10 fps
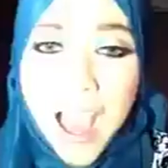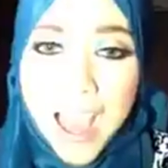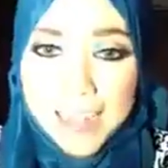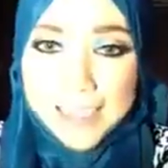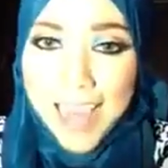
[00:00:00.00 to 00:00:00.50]

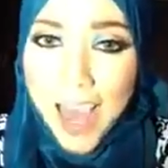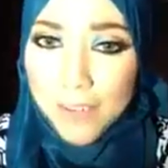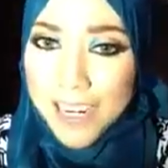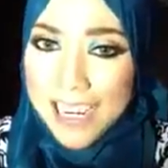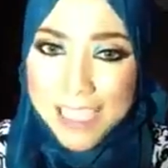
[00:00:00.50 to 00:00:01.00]
I
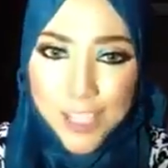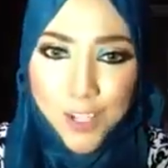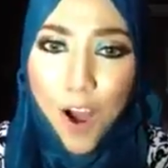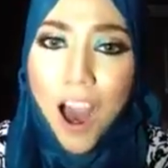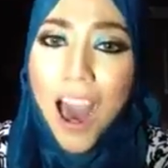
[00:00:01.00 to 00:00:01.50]
never hit
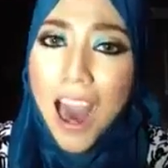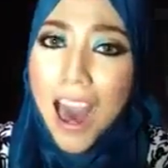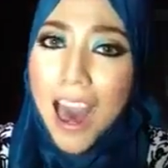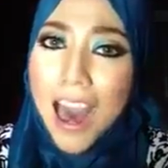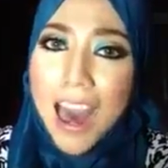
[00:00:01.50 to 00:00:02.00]
so
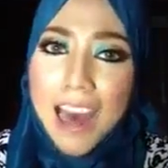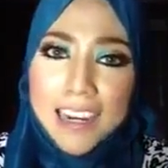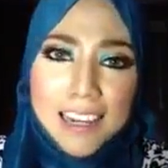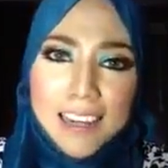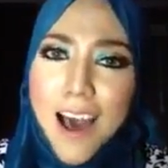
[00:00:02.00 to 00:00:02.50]
hard
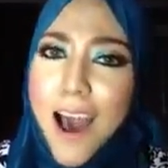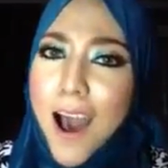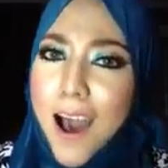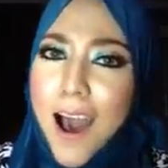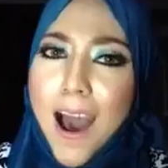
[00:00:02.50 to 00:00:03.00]
in
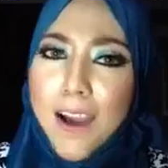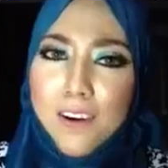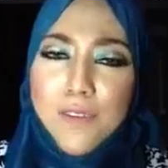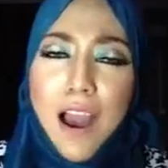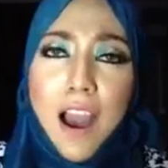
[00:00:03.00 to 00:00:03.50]

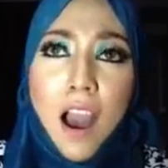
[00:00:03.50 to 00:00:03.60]
love.